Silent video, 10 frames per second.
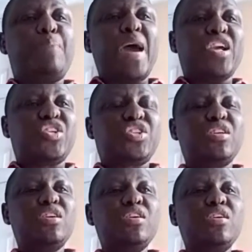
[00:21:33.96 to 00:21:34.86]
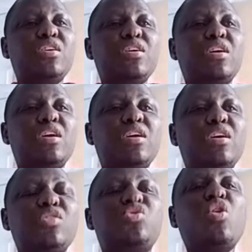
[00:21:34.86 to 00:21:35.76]
perish
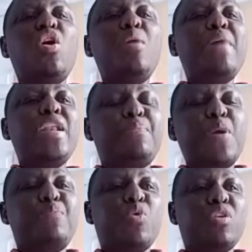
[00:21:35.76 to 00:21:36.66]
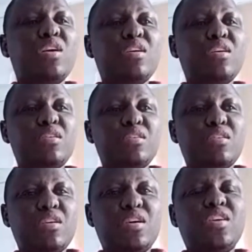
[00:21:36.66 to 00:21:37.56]
so many people,
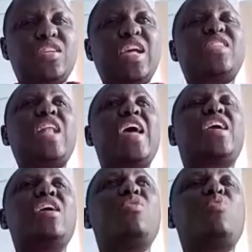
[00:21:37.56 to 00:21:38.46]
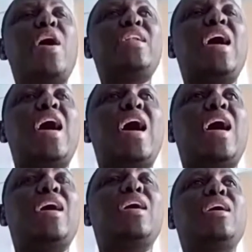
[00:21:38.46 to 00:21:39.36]
just like when
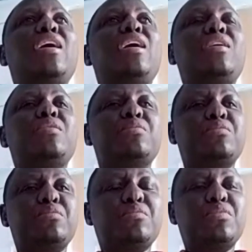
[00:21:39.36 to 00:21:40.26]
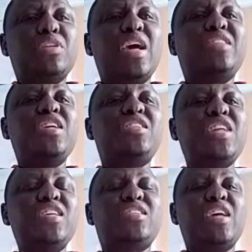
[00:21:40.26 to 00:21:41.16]
a
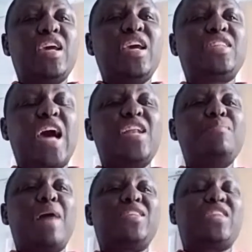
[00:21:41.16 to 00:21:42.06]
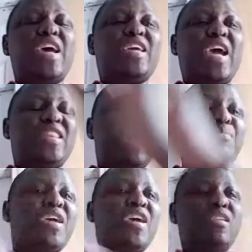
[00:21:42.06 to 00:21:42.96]
disease hit animals and get them
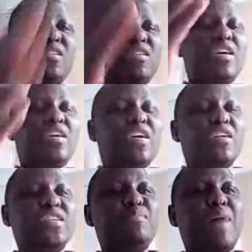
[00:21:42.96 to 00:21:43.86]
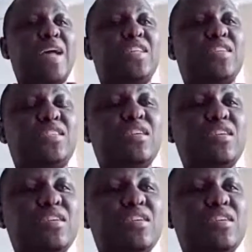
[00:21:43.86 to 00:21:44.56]
killed in masses.